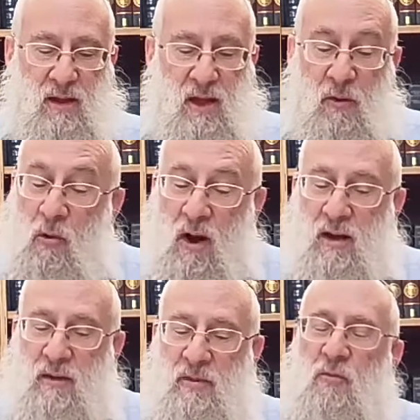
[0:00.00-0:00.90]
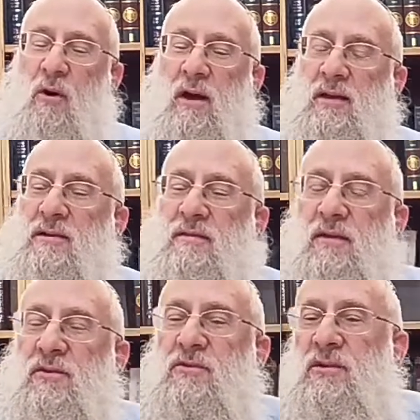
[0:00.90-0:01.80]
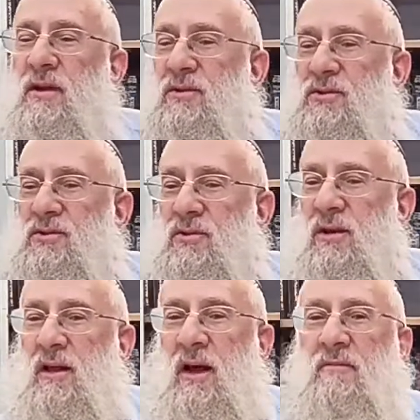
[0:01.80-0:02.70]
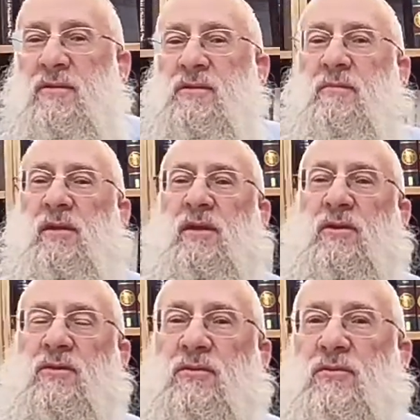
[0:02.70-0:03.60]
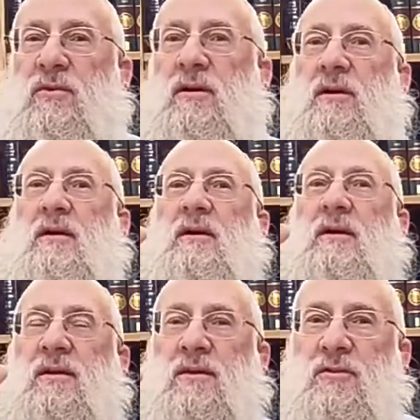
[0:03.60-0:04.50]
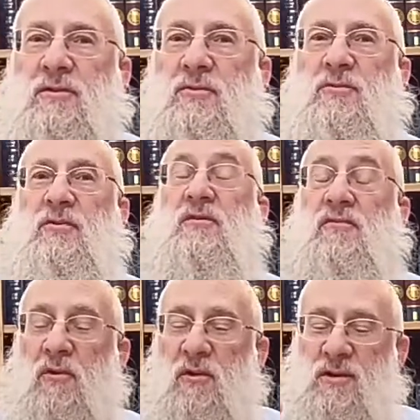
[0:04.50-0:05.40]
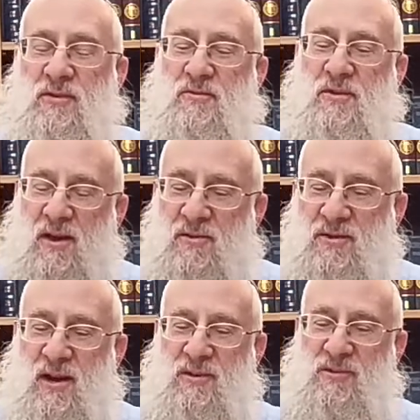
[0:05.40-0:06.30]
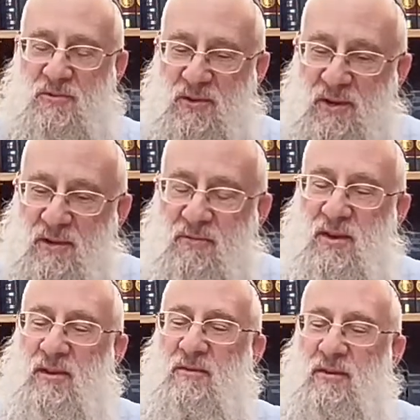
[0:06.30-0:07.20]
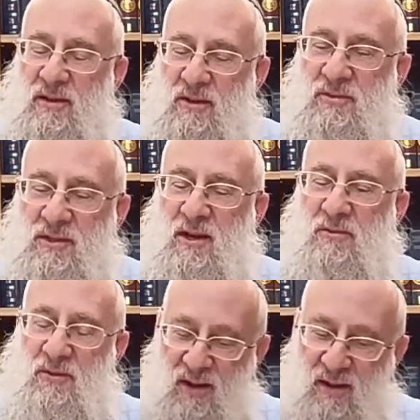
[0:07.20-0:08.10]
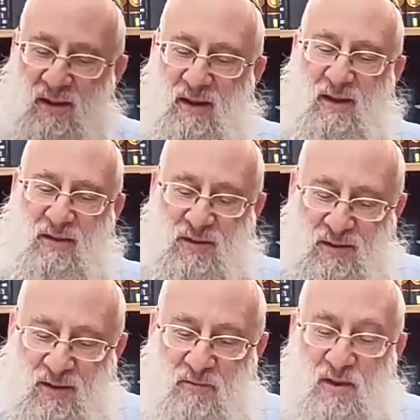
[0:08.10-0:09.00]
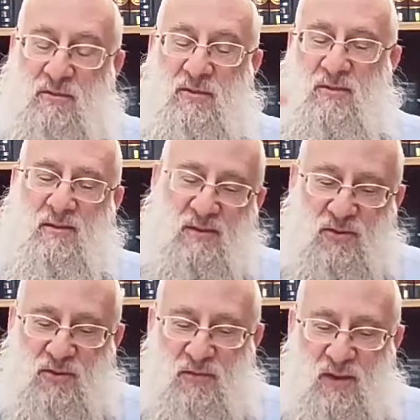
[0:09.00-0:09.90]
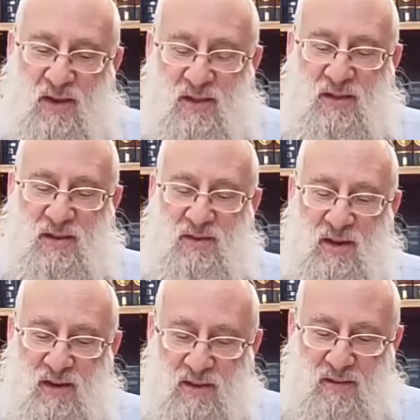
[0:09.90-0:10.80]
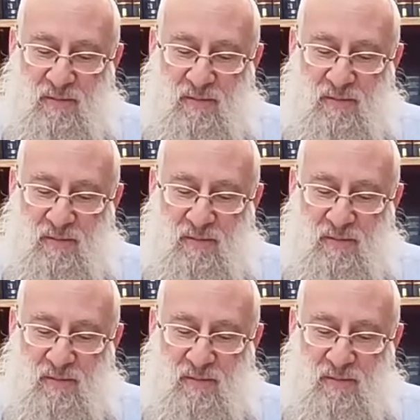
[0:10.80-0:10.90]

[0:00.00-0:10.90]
Why? But why is it that Jews in Eretz Yisrael have this ability to refocus or re-energize or let's see how, again, rejuvenate this chain?